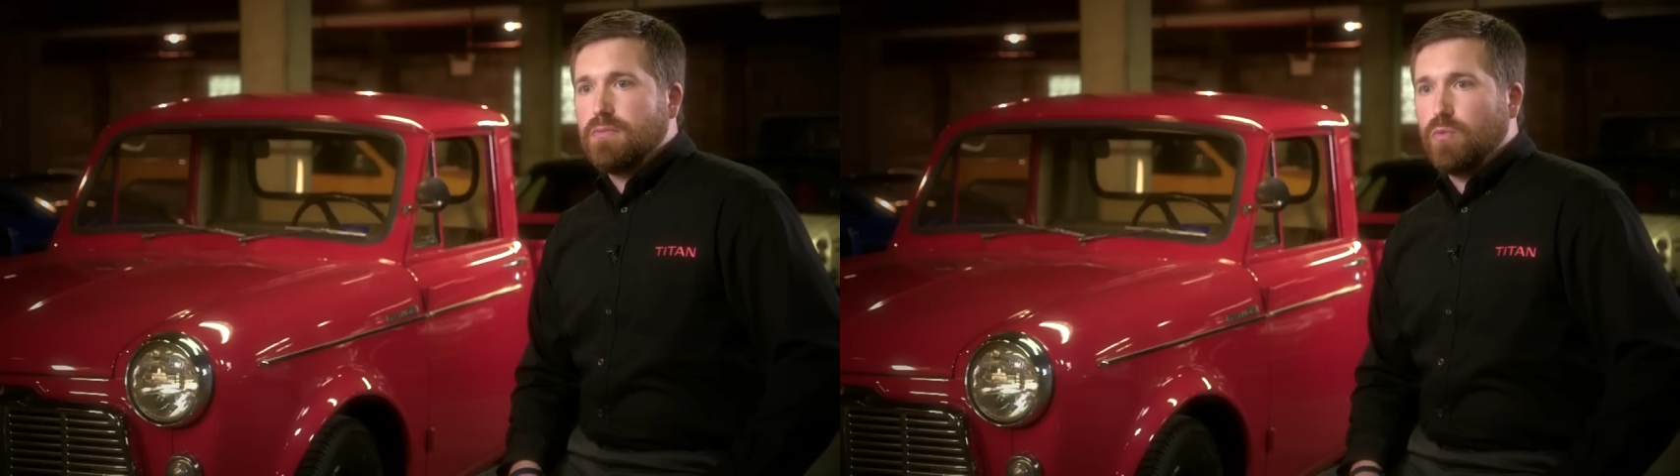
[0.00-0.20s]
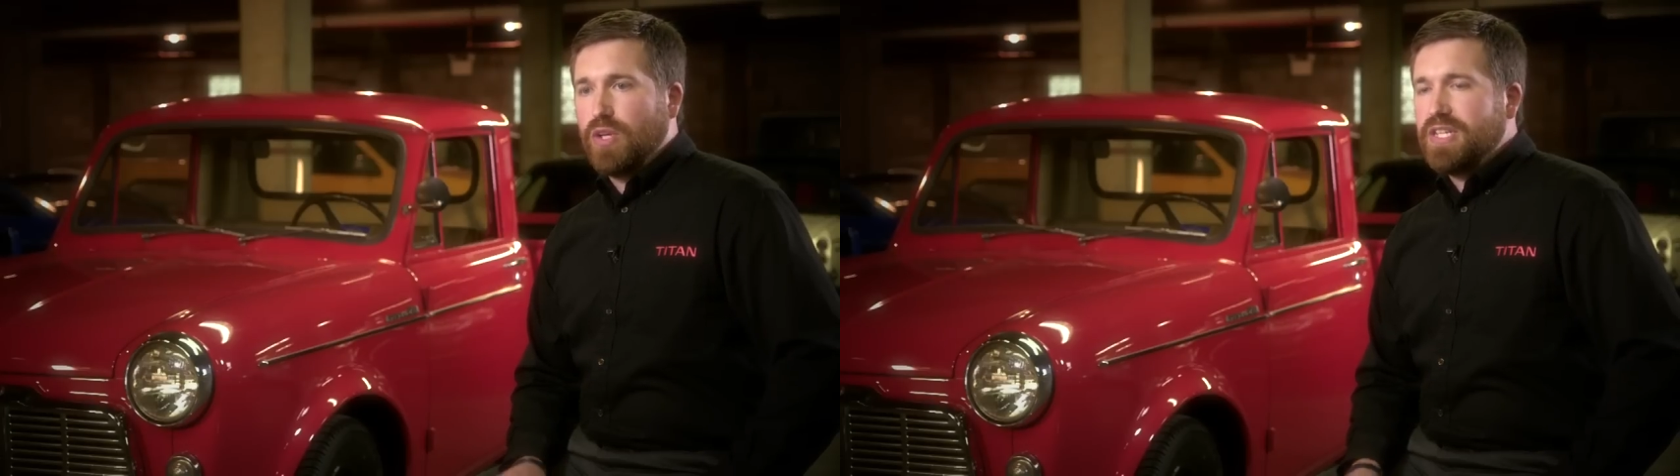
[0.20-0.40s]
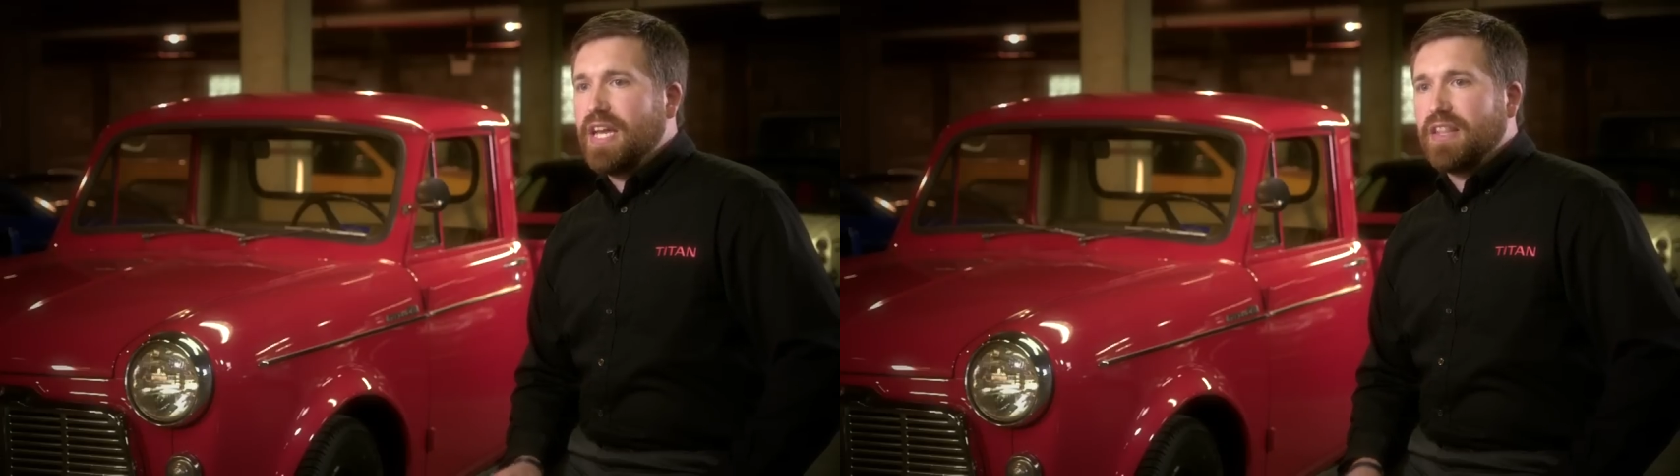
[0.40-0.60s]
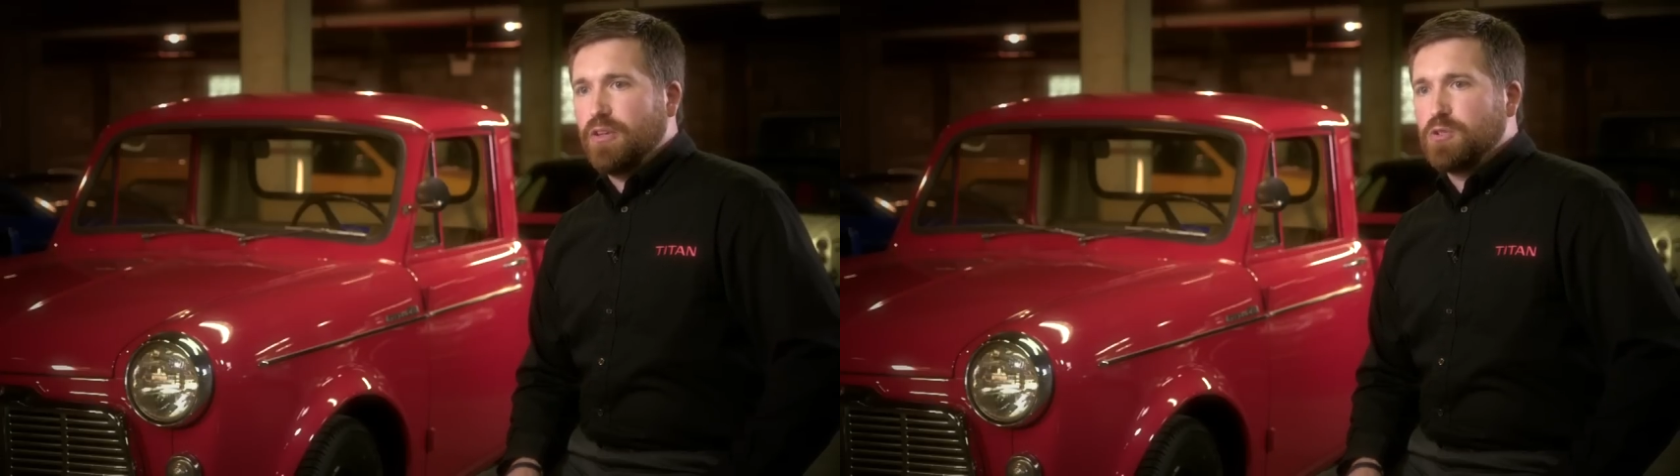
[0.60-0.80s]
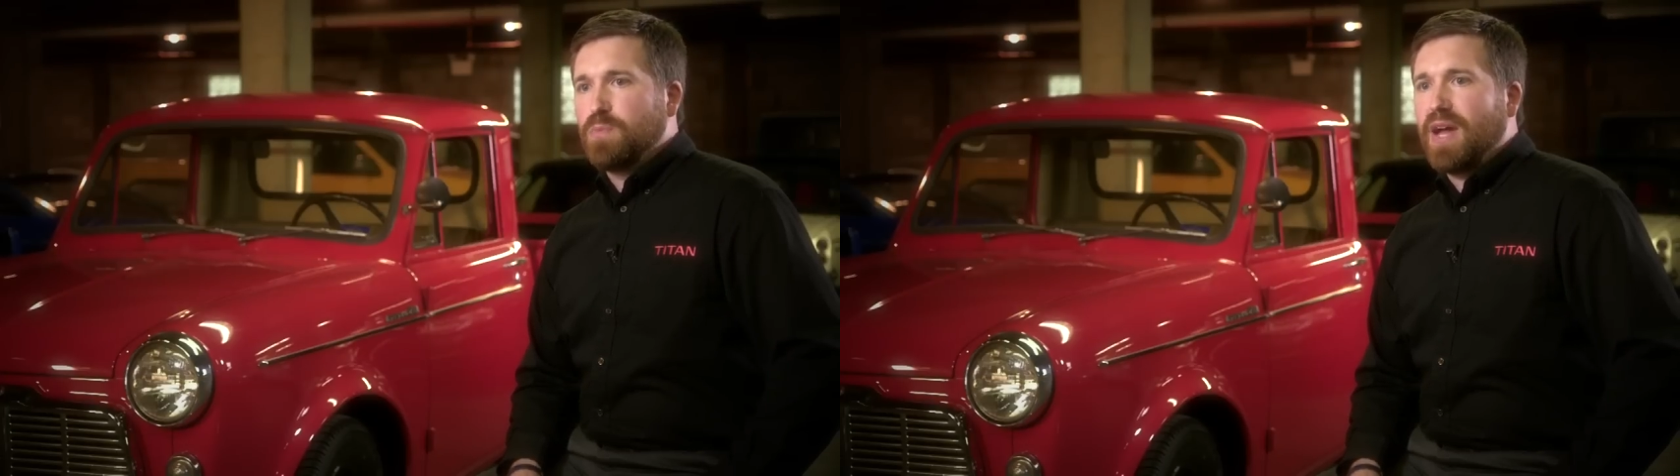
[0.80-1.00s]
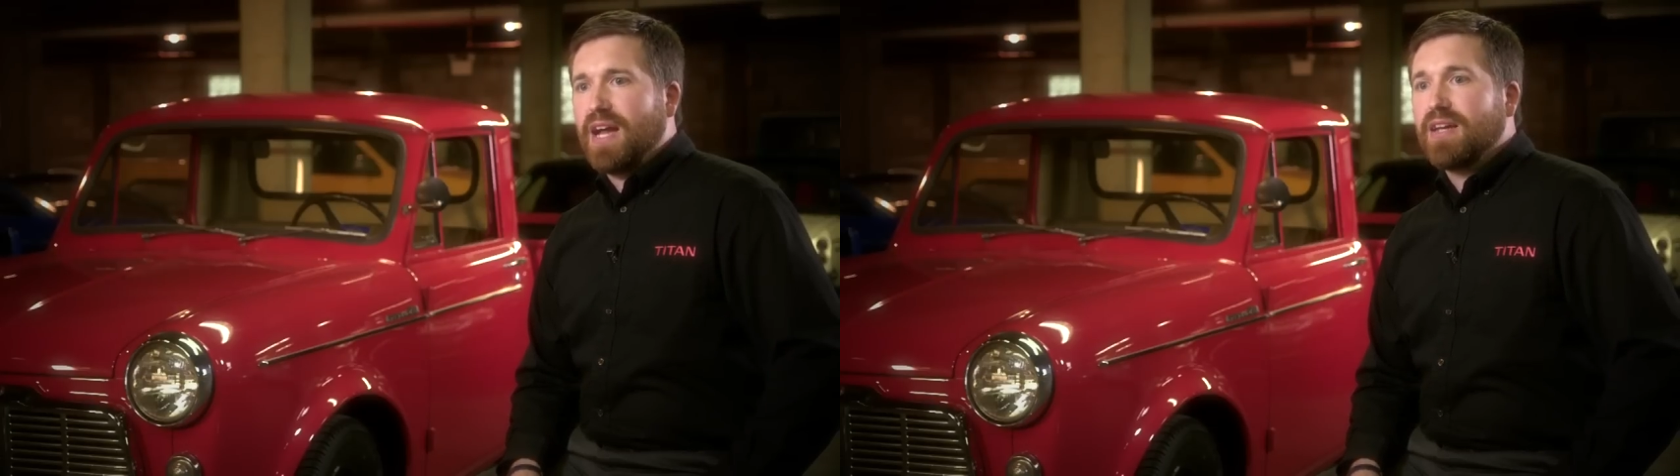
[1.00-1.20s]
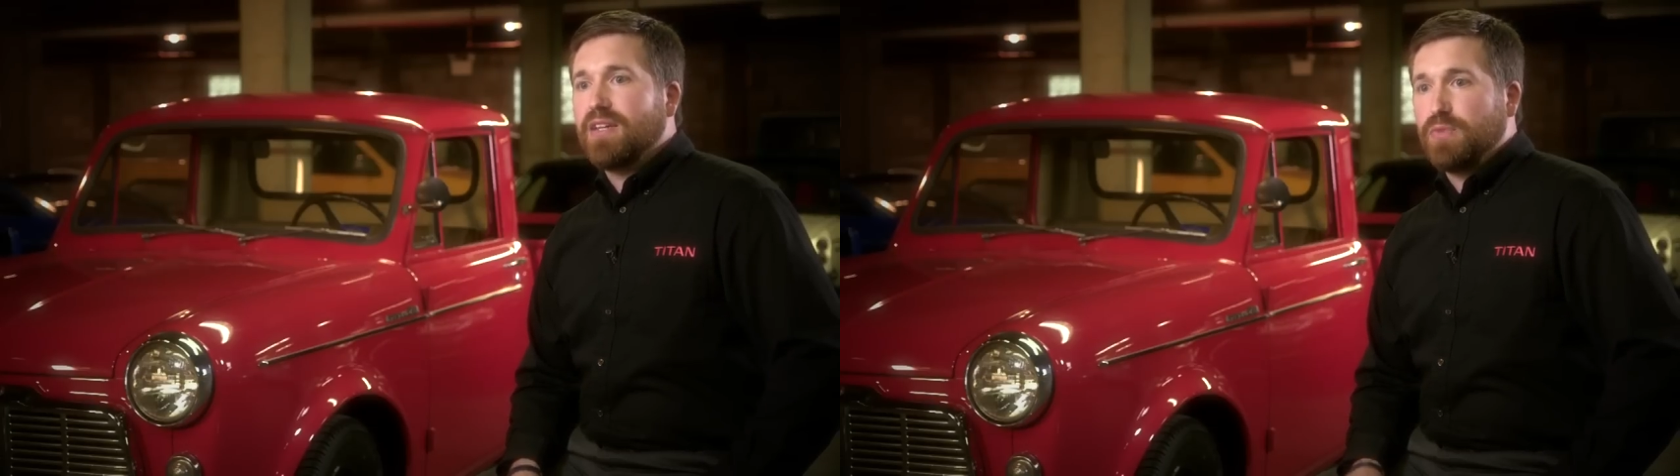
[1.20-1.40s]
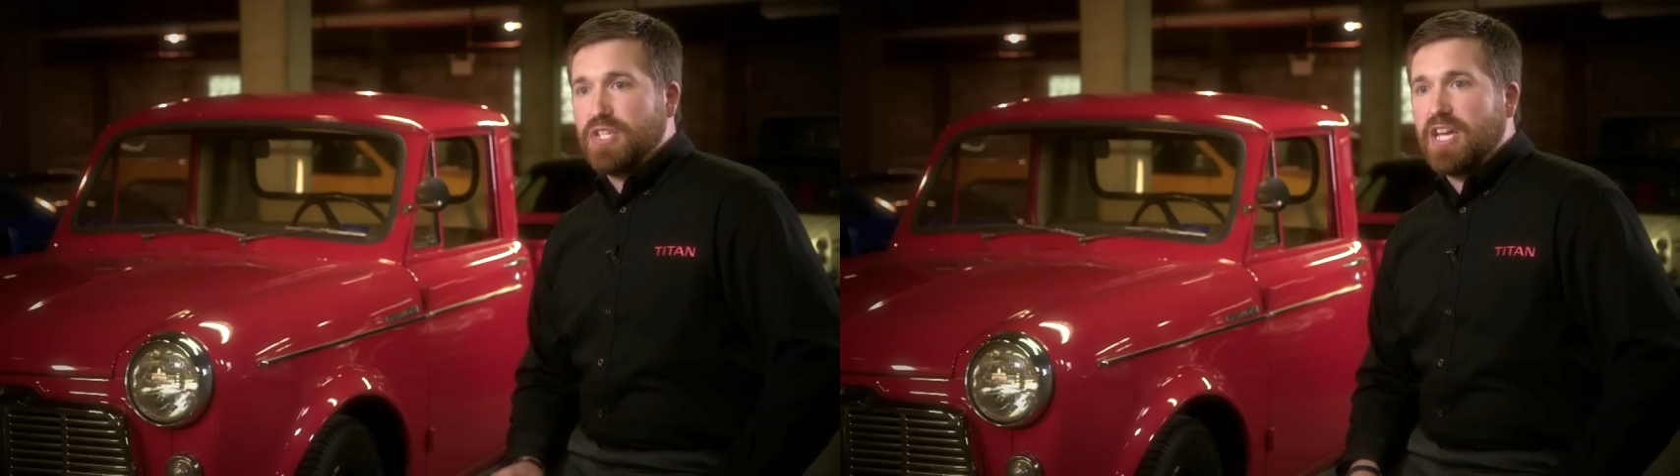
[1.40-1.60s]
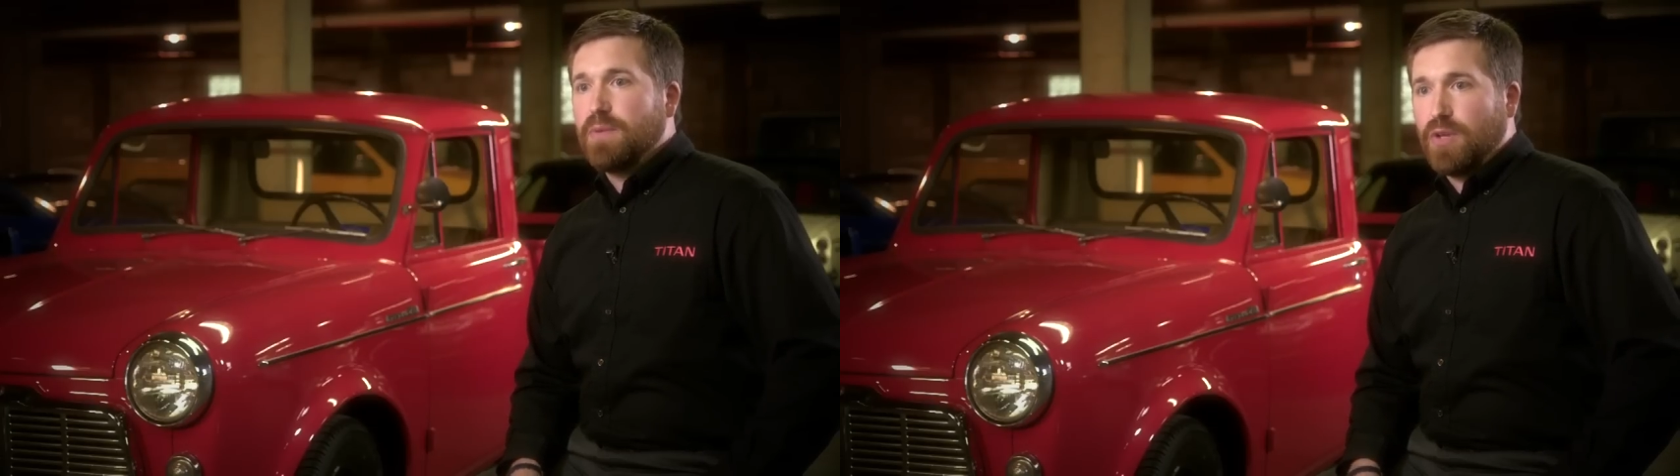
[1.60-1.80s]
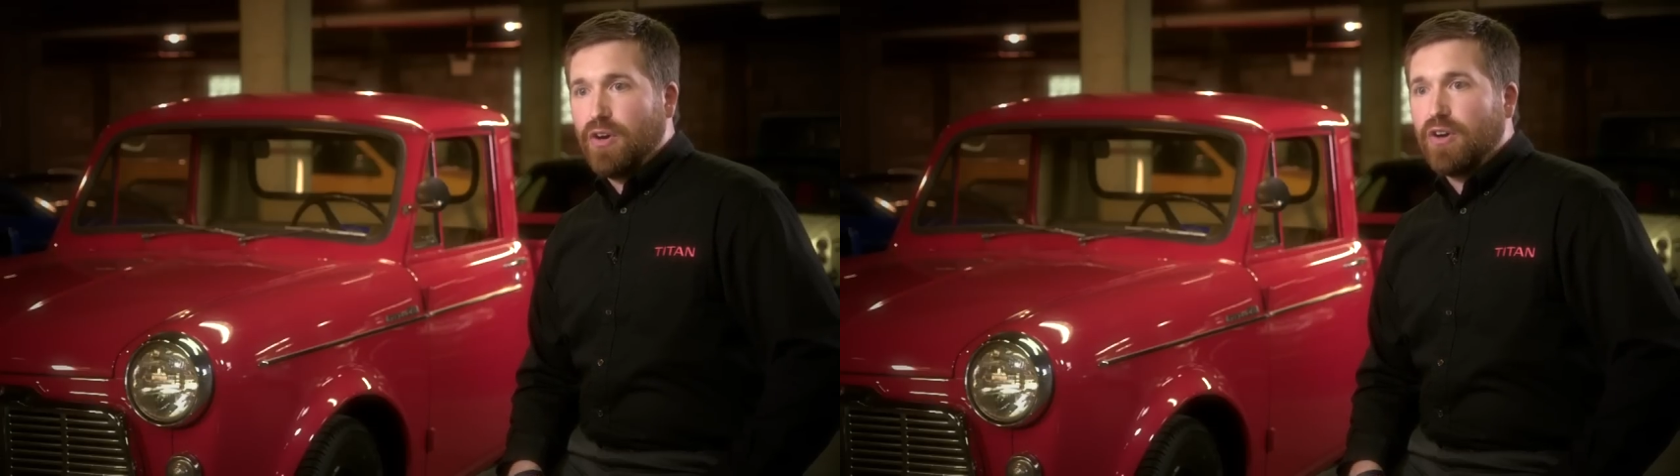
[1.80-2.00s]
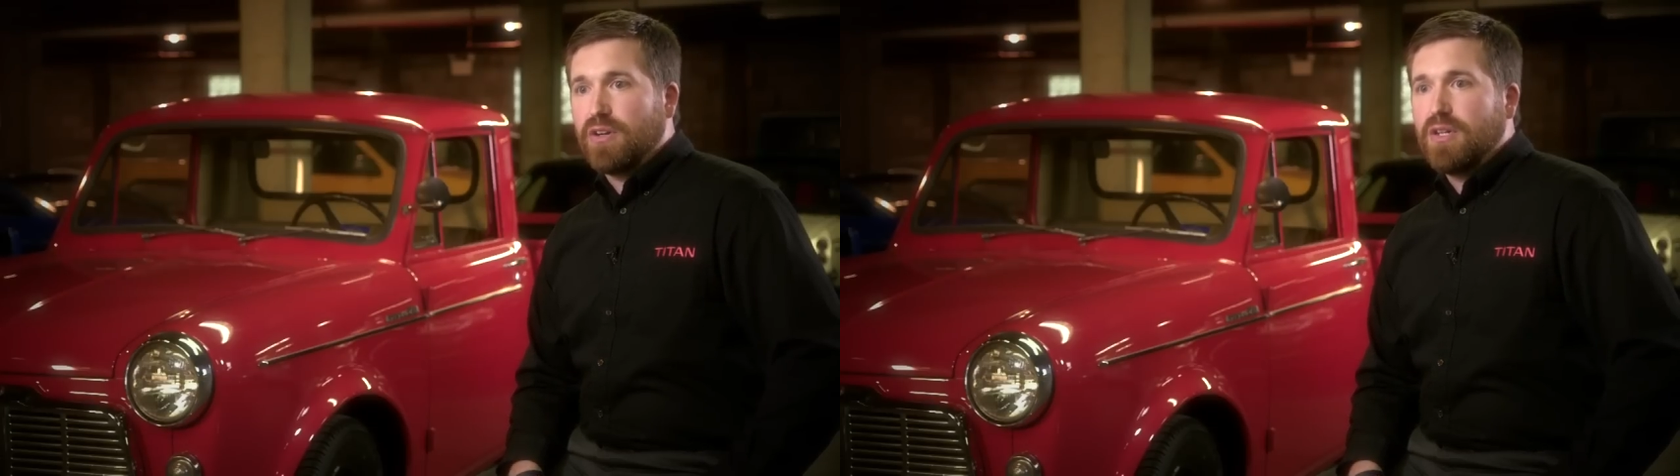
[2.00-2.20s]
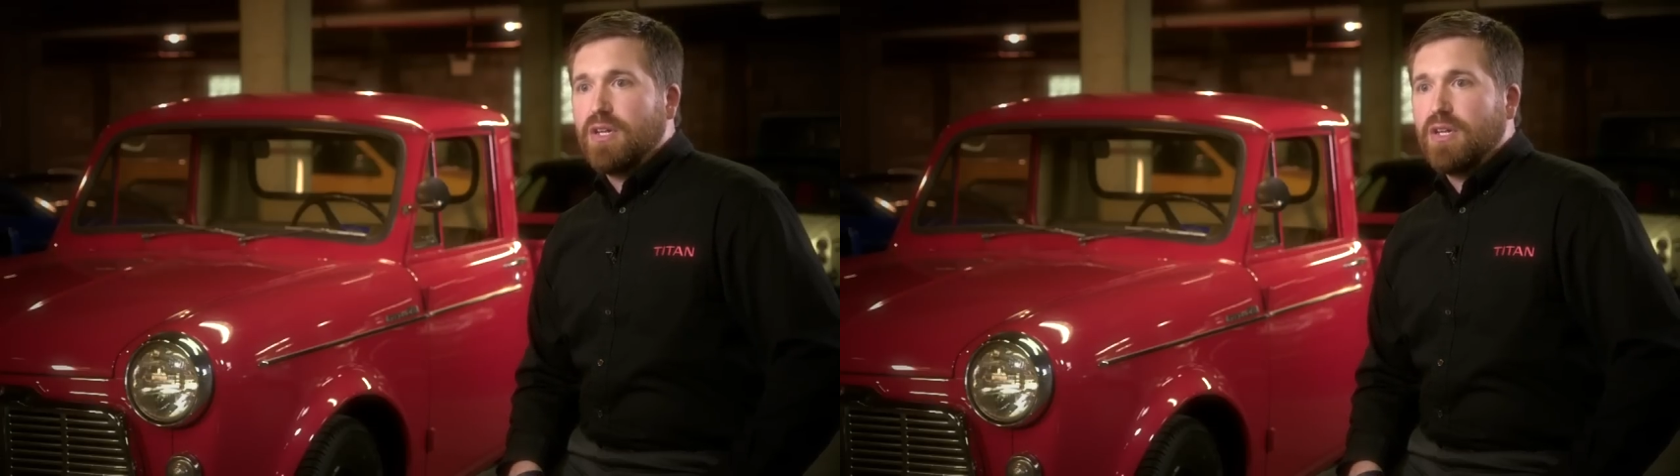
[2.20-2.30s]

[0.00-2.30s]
we take those back and we take them to heart